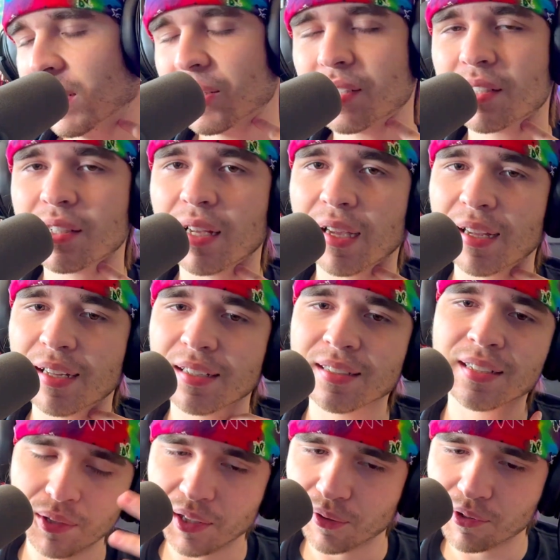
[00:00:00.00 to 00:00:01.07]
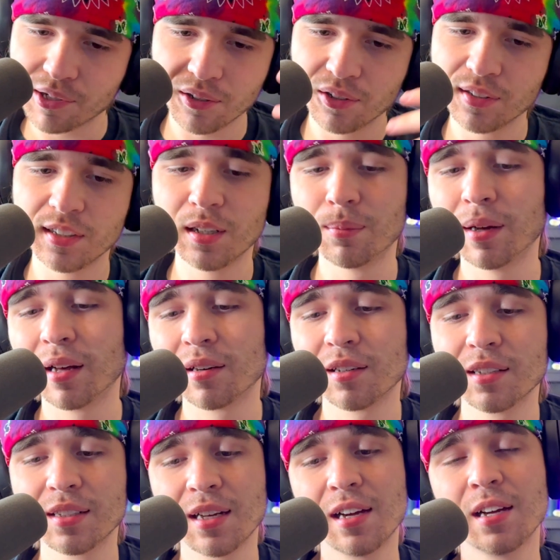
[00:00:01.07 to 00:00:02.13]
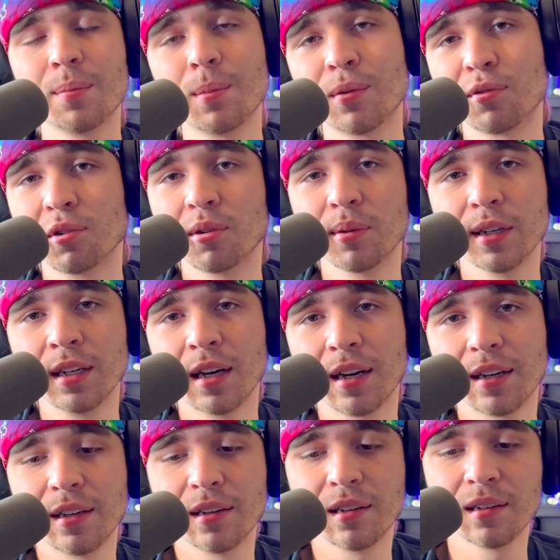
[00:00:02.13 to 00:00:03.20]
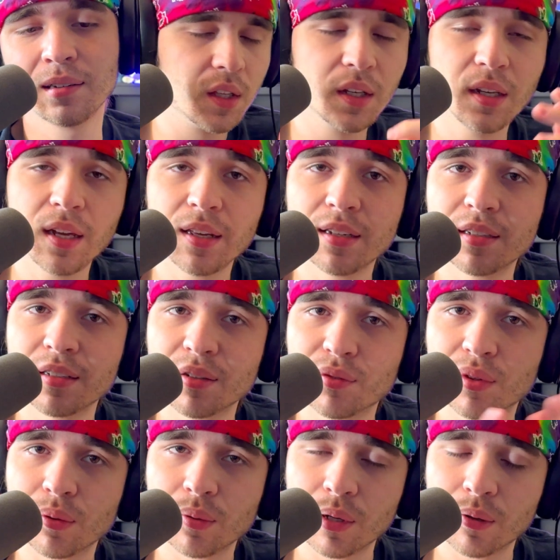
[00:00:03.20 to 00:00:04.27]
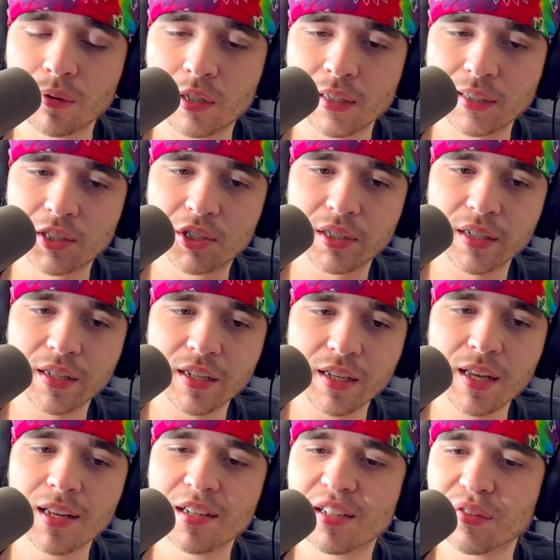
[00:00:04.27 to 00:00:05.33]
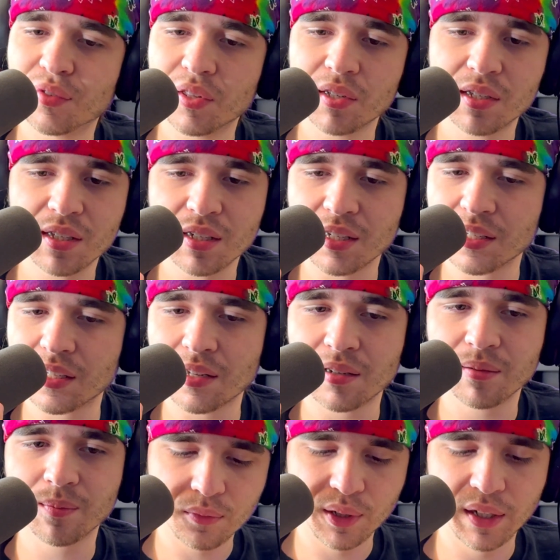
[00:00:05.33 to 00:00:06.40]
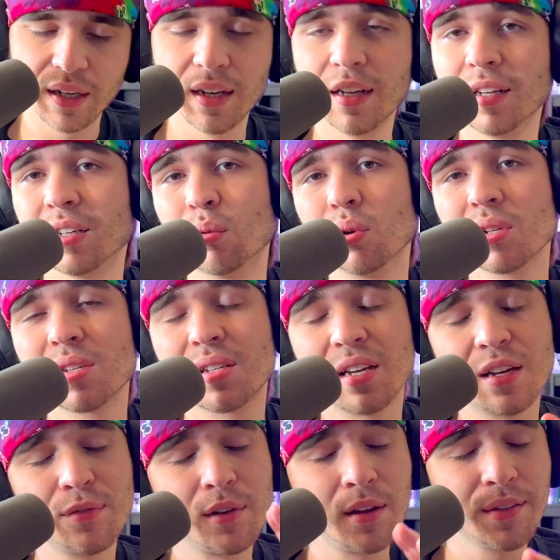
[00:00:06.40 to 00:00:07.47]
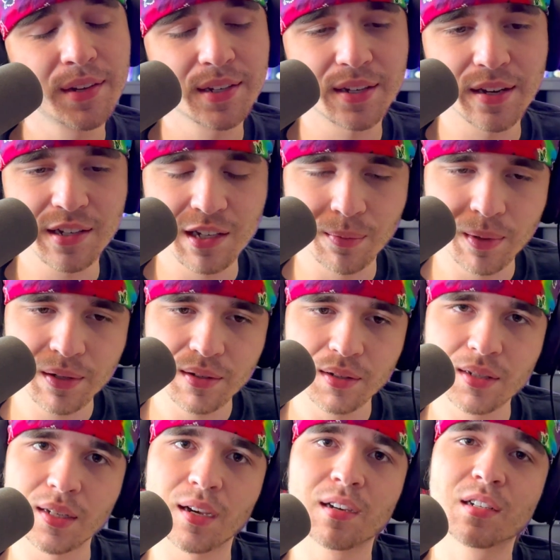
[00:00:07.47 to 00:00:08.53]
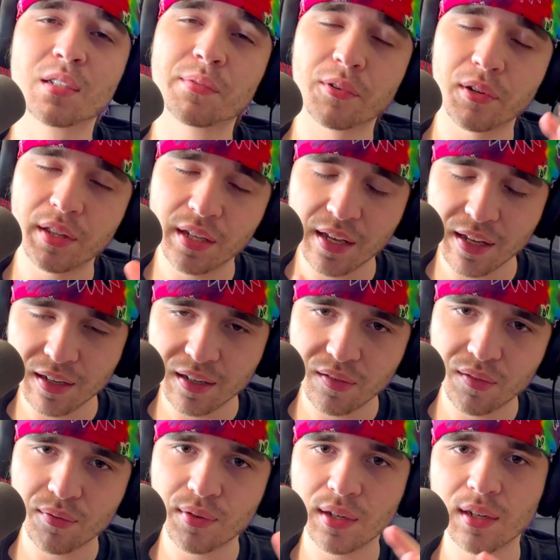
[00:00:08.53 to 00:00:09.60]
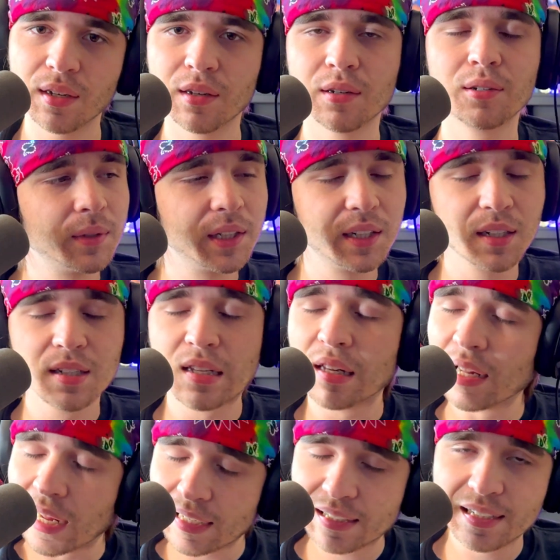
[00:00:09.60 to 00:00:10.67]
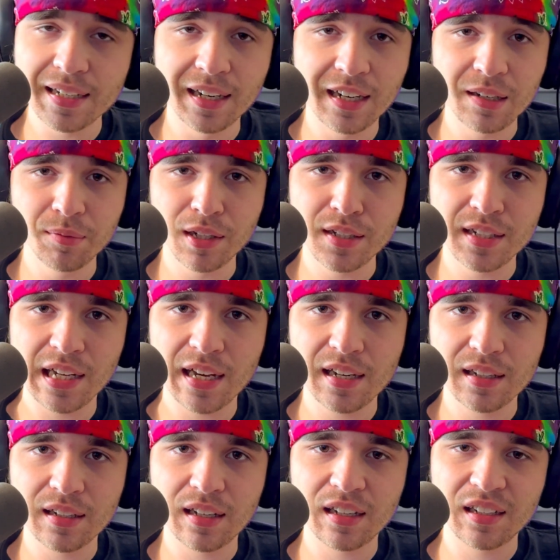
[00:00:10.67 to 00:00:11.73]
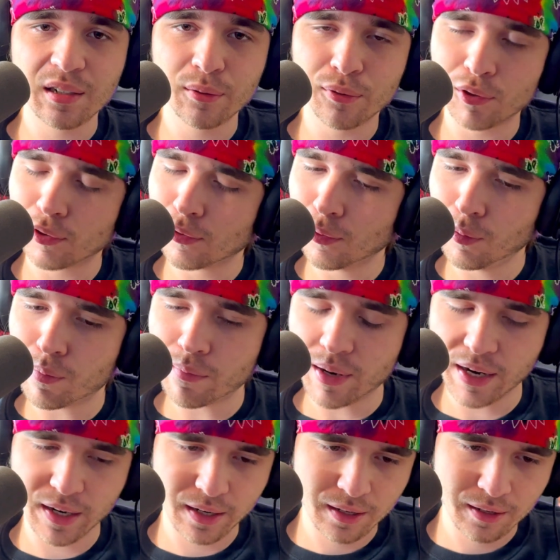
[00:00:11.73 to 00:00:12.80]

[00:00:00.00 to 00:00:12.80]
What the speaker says: It's sad, but it was only a matter of time before we got here. The end of the rewatch and the end of the season. But hey, we'll save all the sentimental talks for the end of the video, because last time on Date Alive, oh man,